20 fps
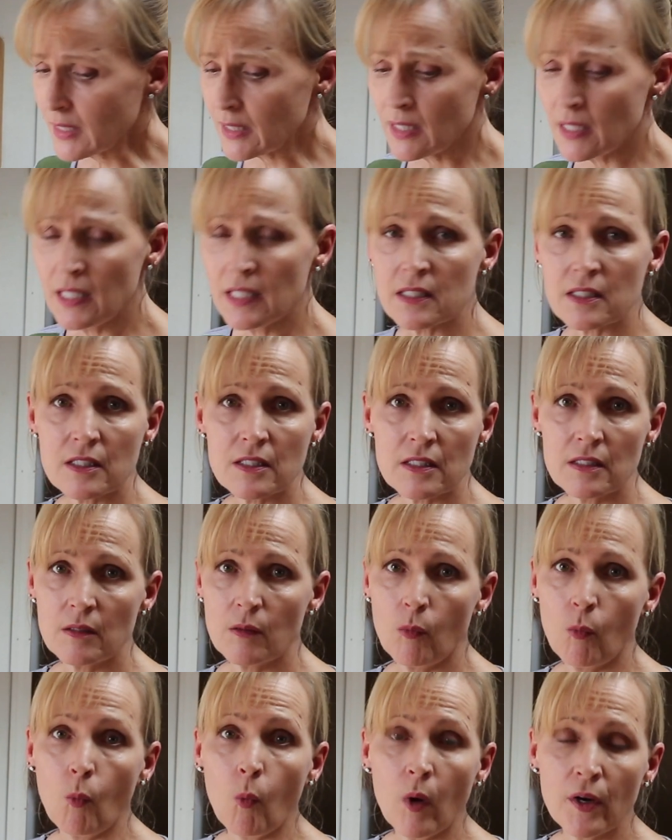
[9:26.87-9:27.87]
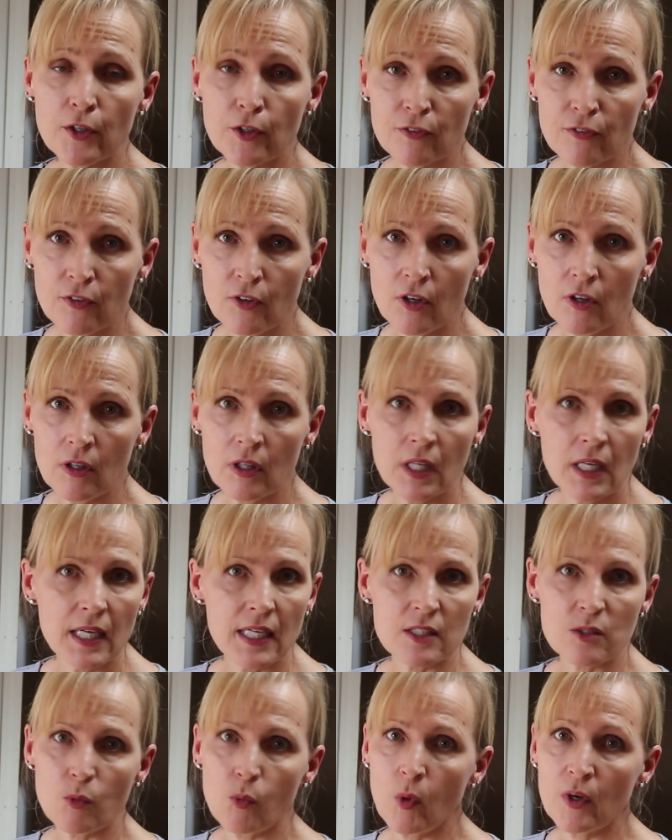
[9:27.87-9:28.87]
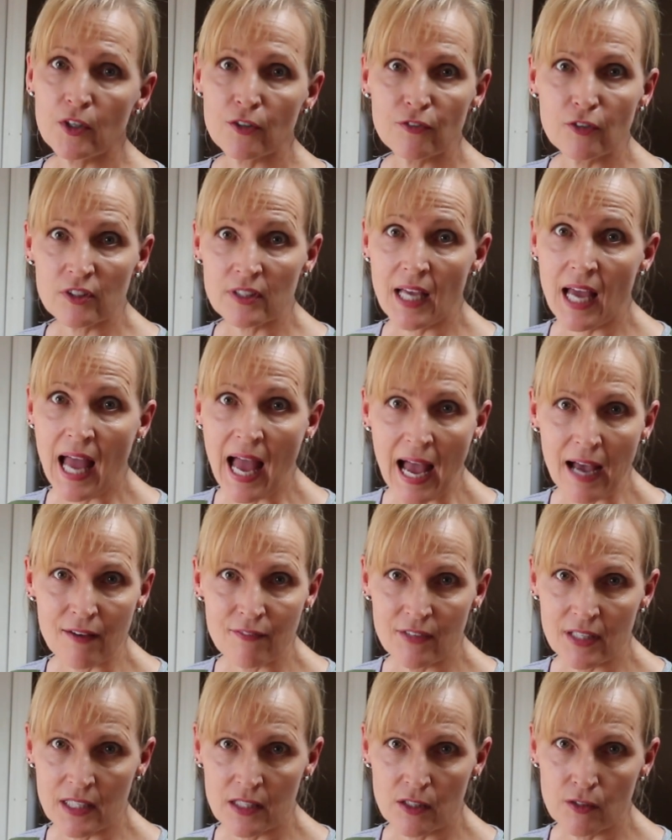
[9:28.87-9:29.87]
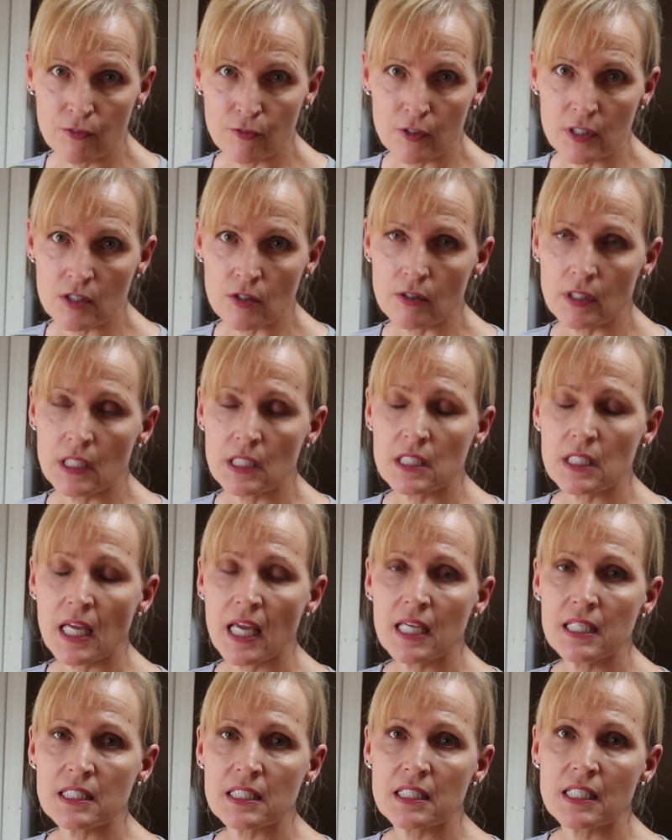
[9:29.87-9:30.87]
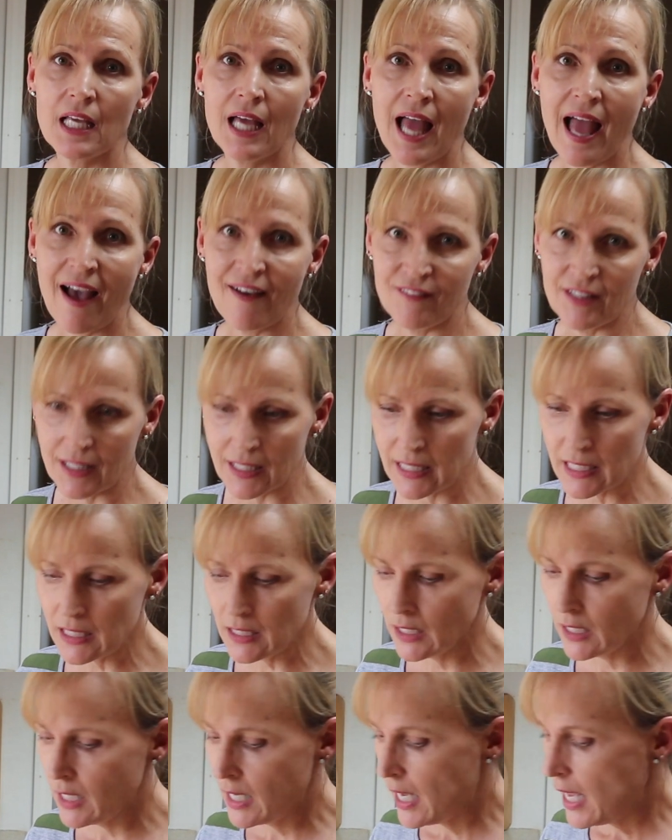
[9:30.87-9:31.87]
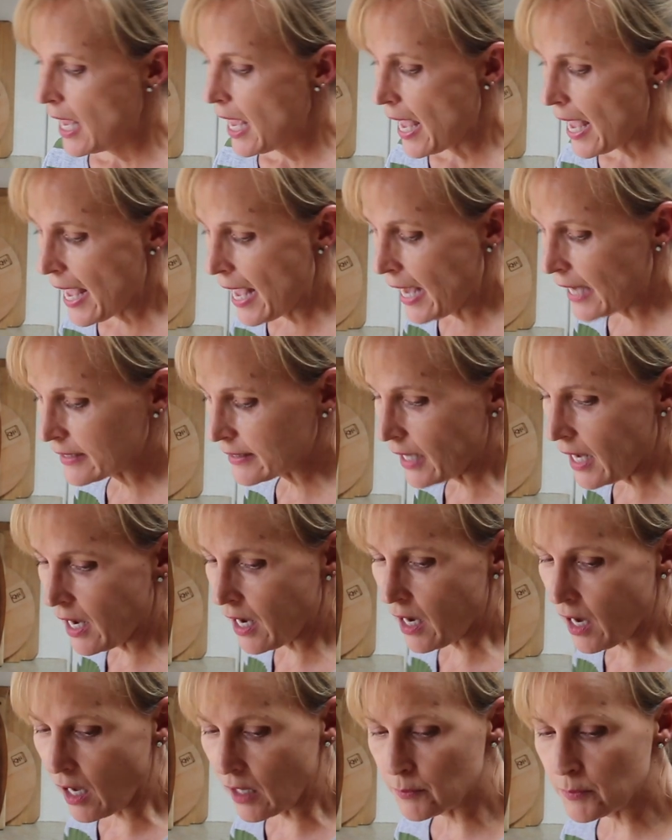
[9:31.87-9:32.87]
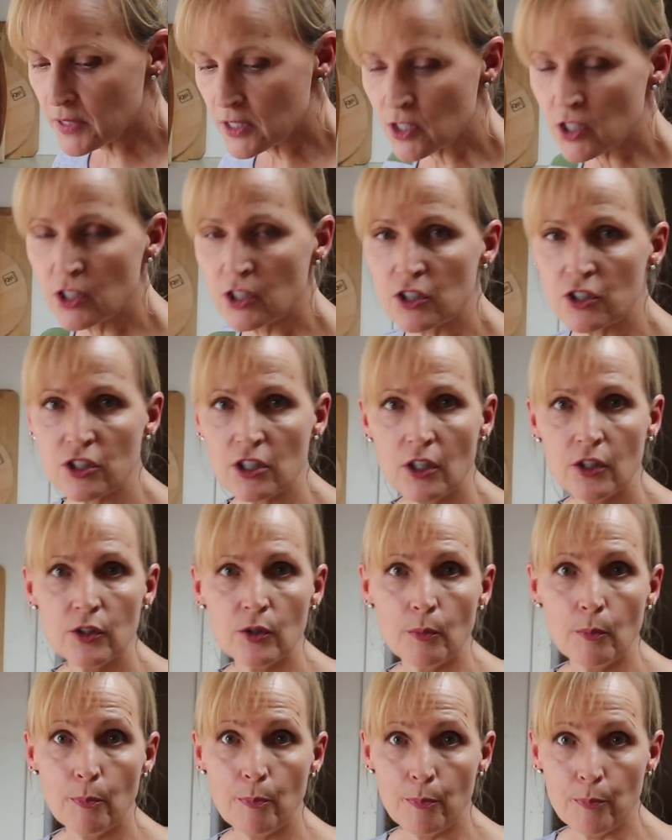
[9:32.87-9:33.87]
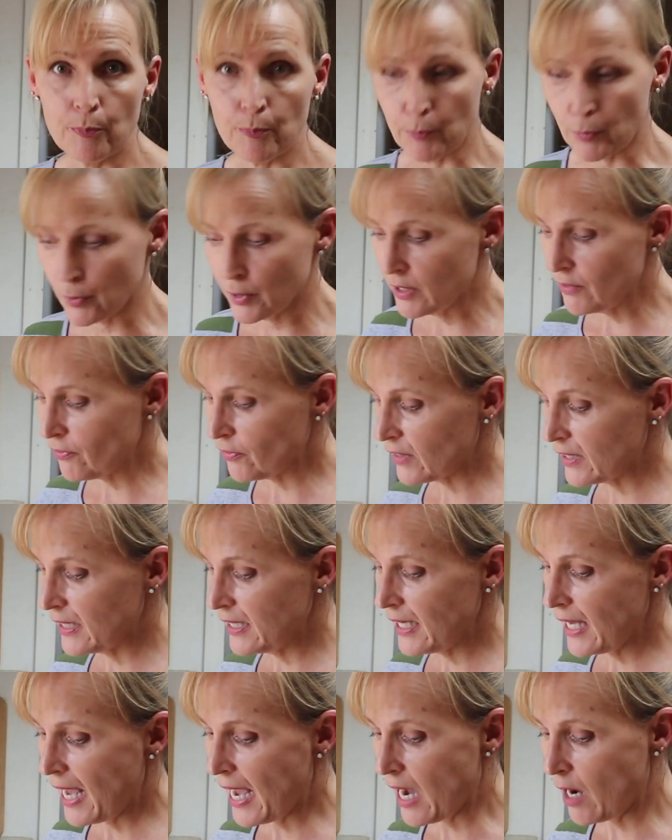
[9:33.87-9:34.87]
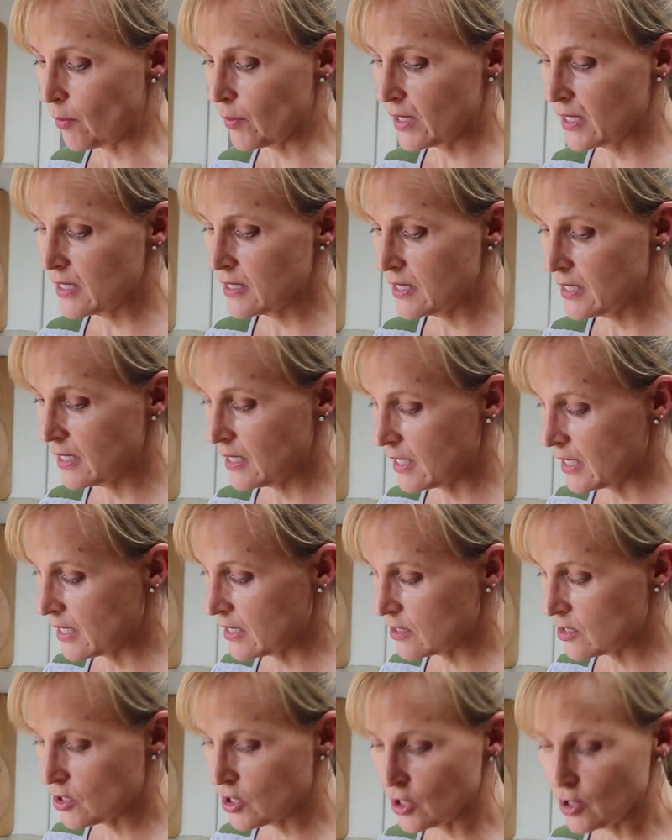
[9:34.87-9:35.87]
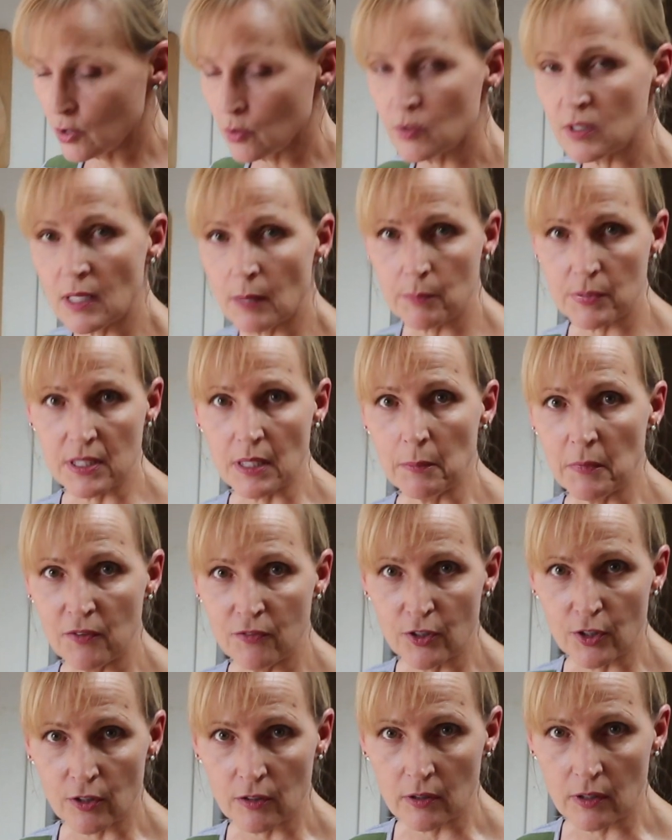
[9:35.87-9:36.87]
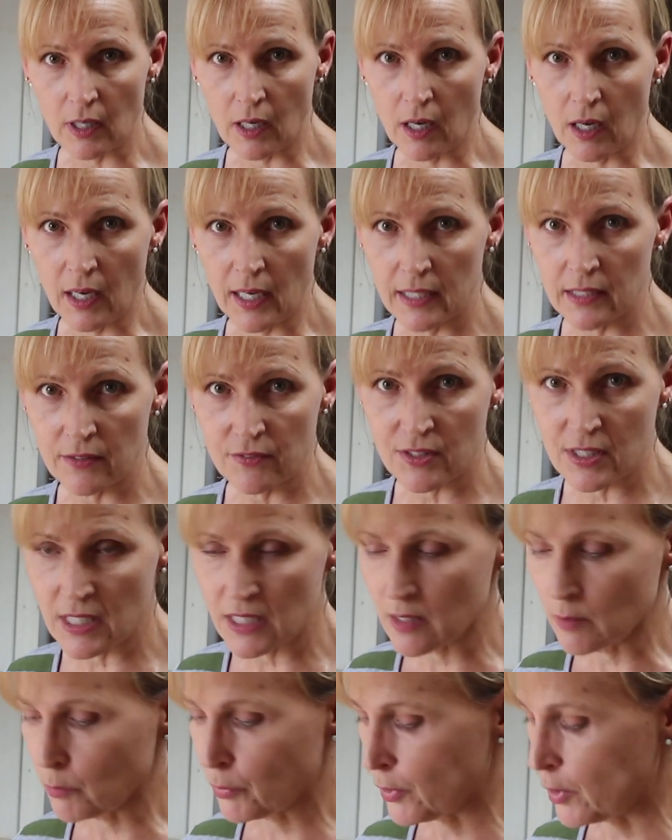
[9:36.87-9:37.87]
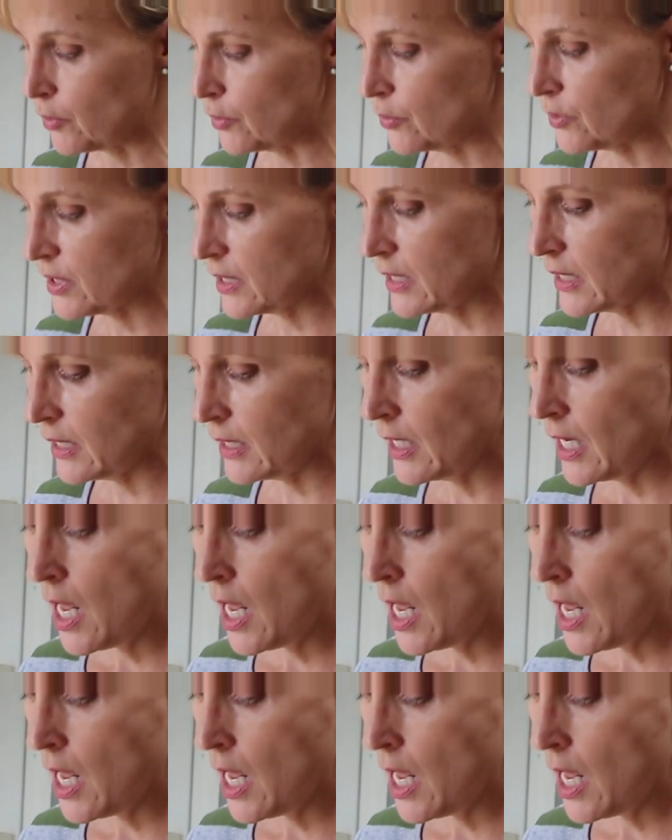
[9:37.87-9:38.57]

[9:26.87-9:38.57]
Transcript: It's wonderful. It's wonderful to have in the freezer. It tastes heavenly. And I'm just going to show you briefly how easy it is to use up some of your end of season produce in it.